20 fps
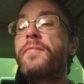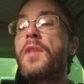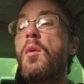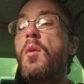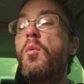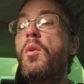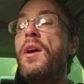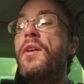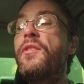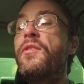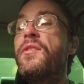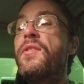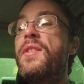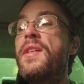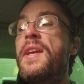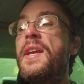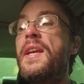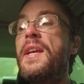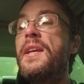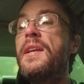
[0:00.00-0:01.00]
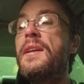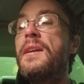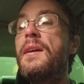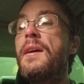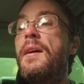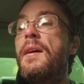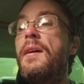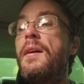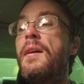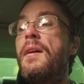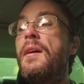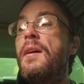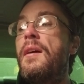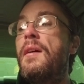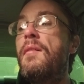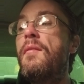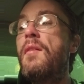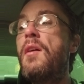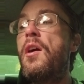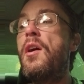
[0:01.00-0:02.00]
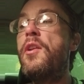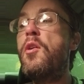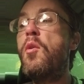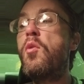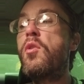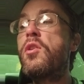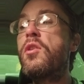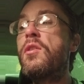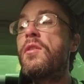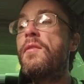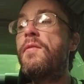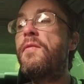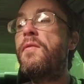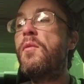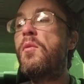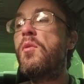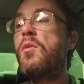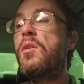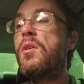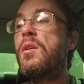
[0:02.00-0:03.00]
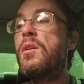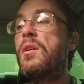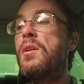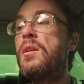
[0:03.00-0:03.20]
was an order for